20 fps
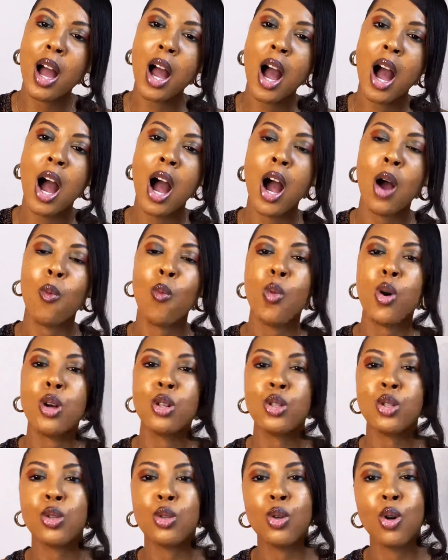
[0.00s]
I want
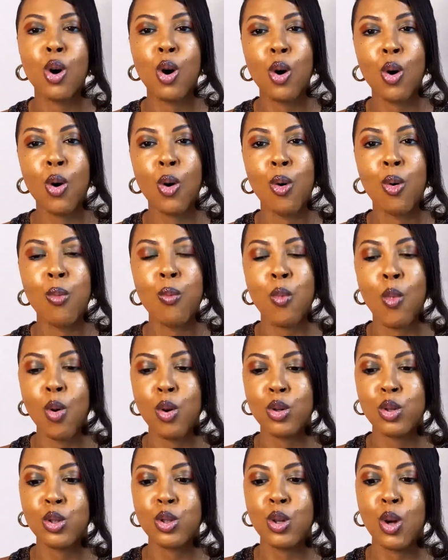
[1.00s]
to go more
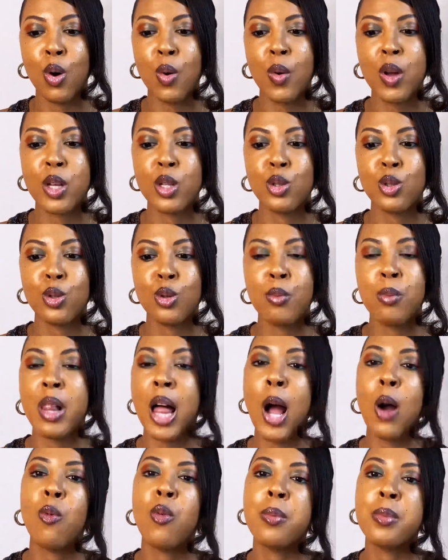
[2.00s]
so into
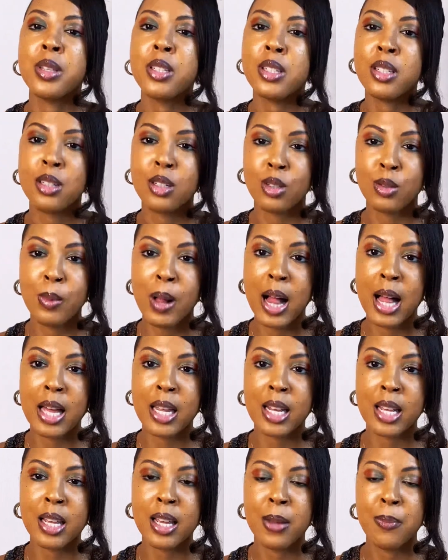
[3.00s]
Black women's
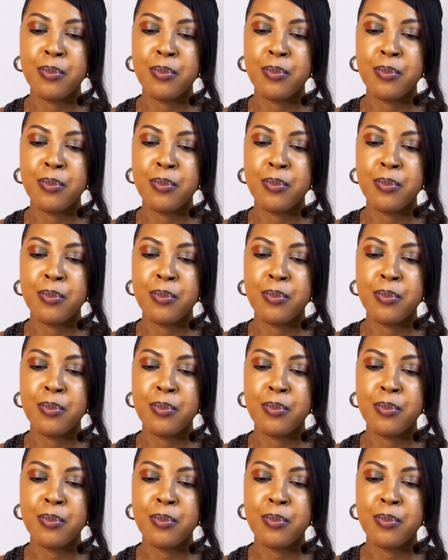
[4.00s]
sensuality